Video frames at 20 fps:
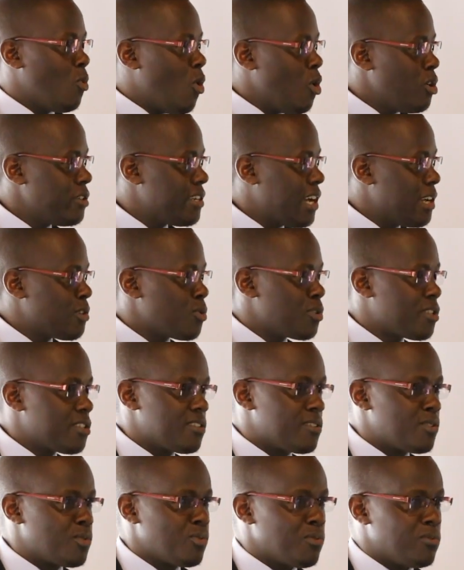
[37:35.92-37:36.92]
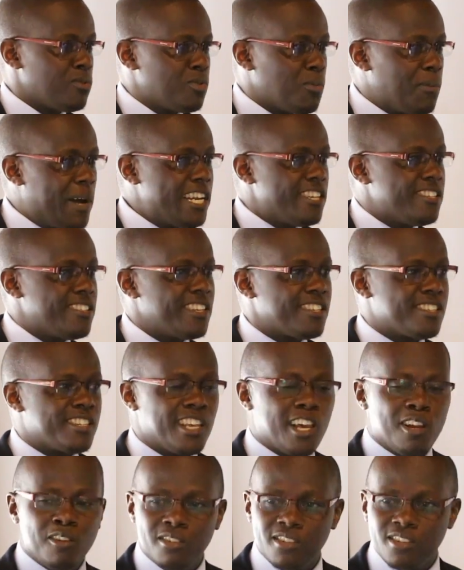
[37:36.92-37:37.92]
water, to manage the
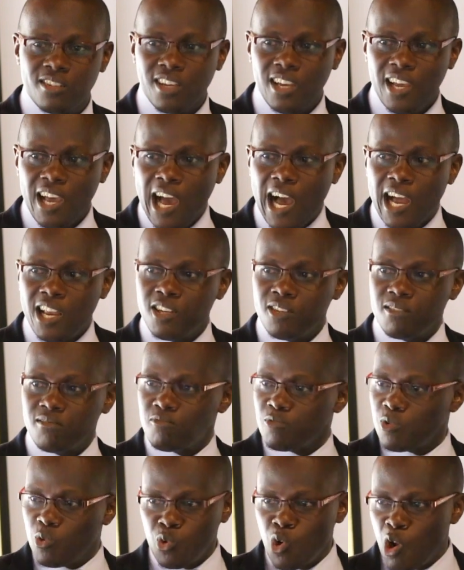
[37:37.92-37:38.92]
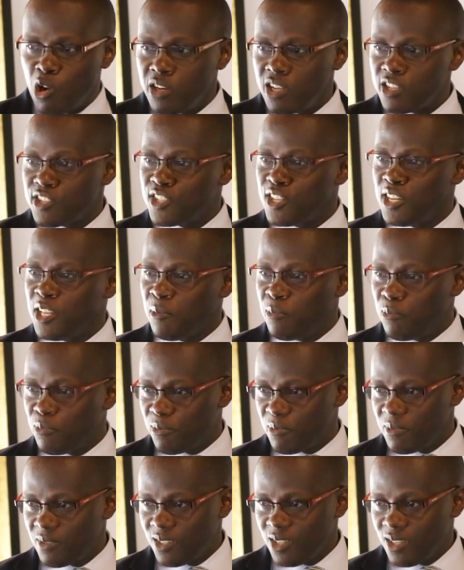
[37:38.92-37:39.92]
sales, and could only sleep,
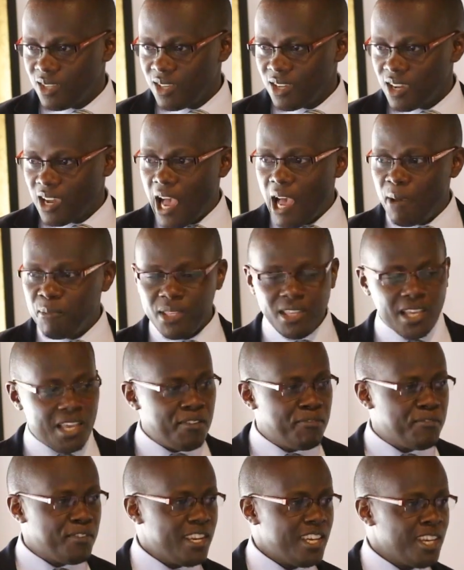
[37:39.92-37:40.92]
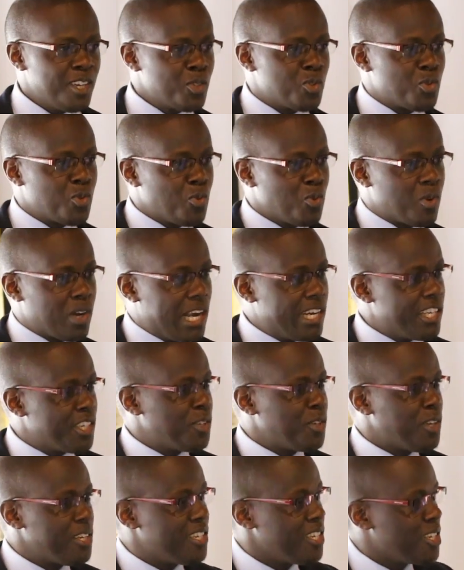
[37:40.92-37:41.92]
come in the evening to
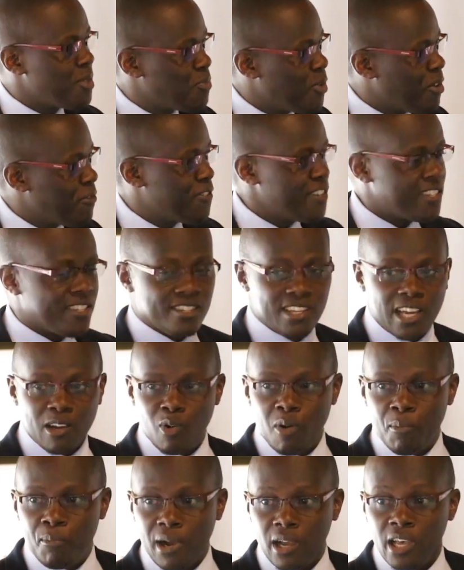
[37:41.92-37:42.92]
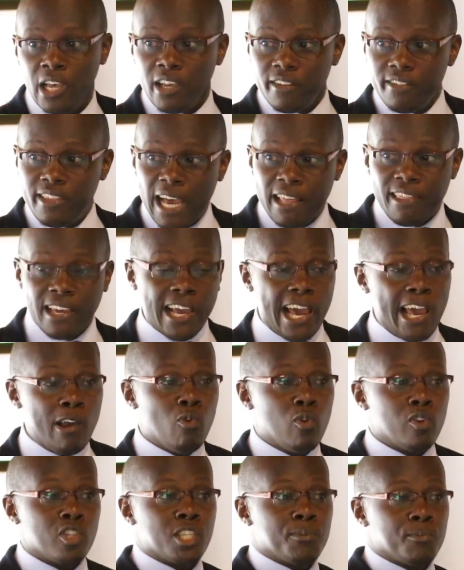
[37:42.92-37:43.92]
calculate his profits and go back. The other
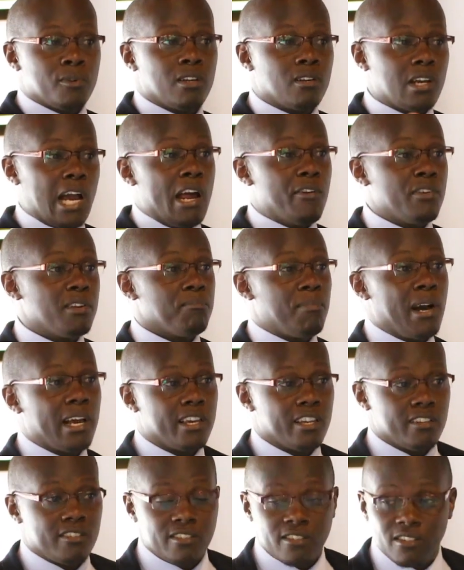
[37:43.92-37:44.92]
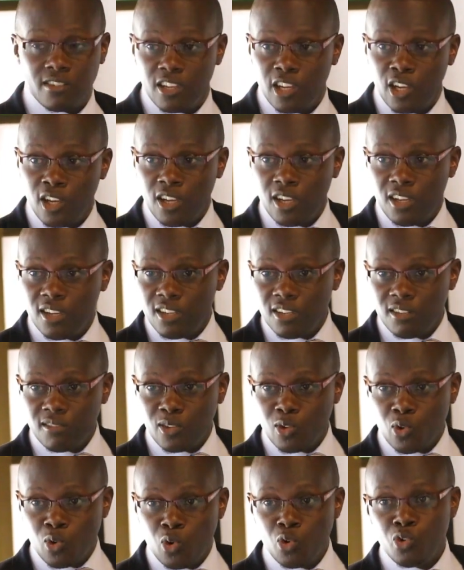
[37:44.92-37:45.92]
guy who was carrying buckets
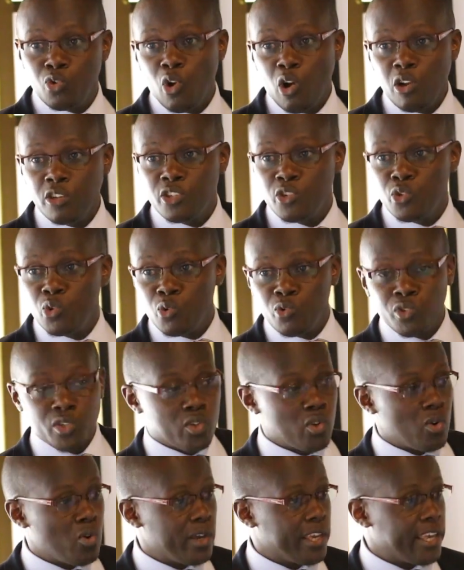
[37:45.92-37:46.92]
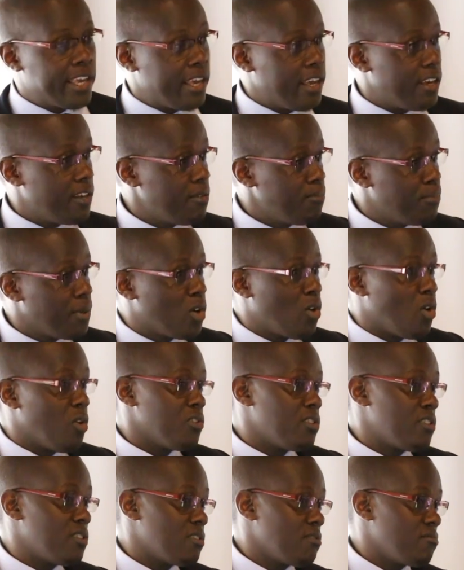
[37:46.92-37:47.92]
could not do so again
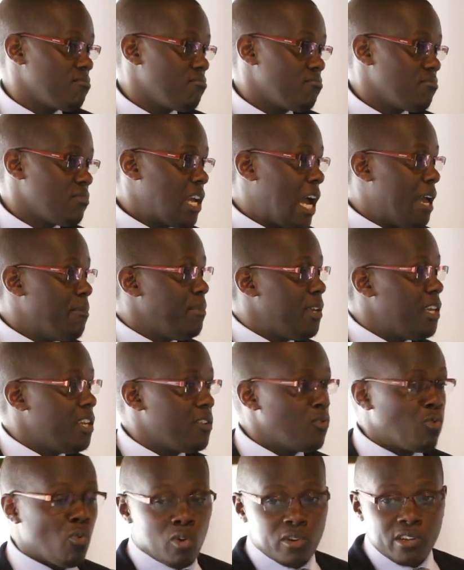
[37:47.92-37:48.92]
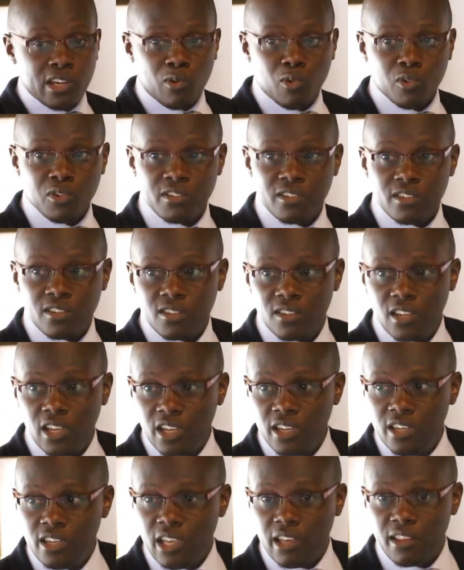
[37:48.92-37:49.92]
because, I mean, water was
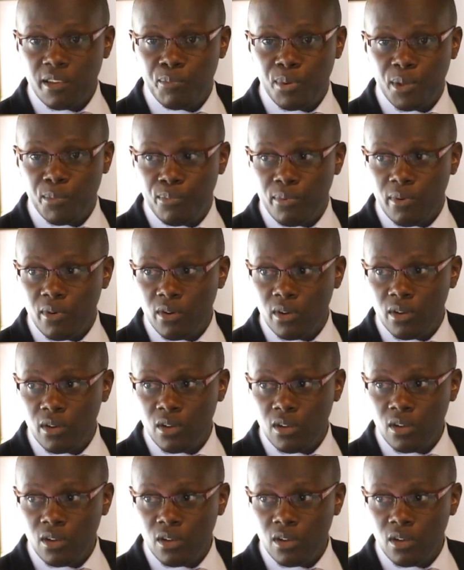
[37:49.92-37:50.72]
near the people.